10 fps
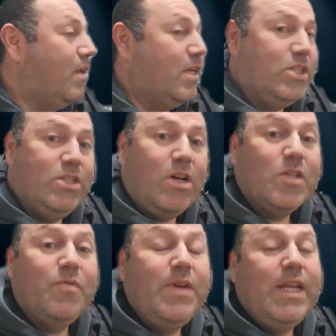and he
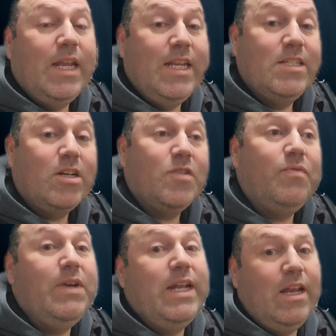starts
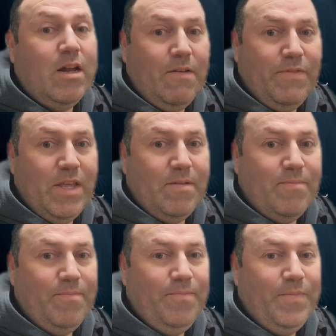feeding off them.
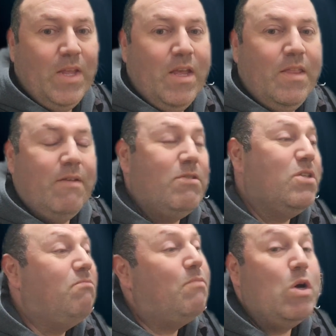There
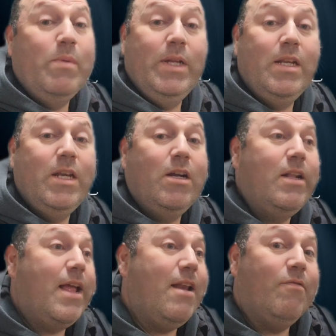was a moment in
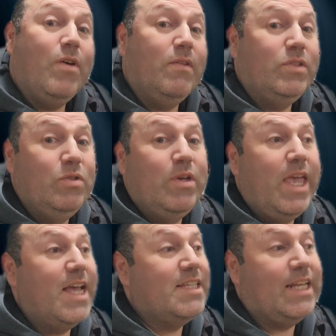here that involved two
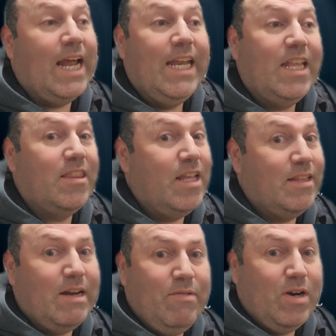kids that I didn't
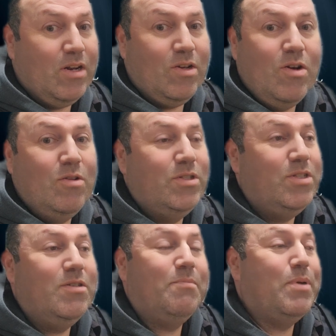think they were going to go
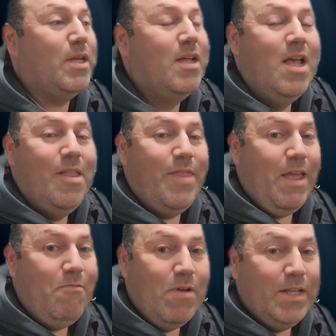to, but
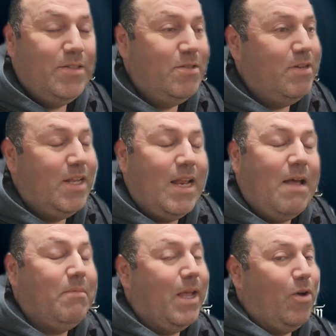they went to it, and
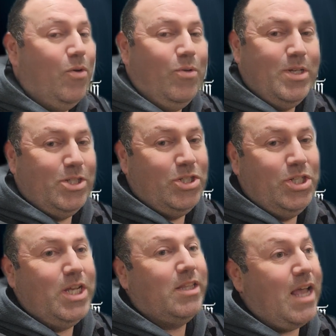I'm like, holy
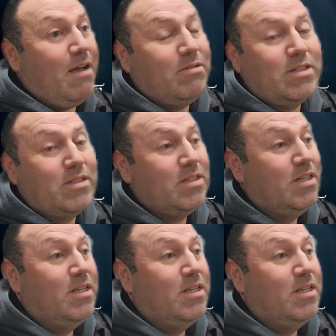shit, that was...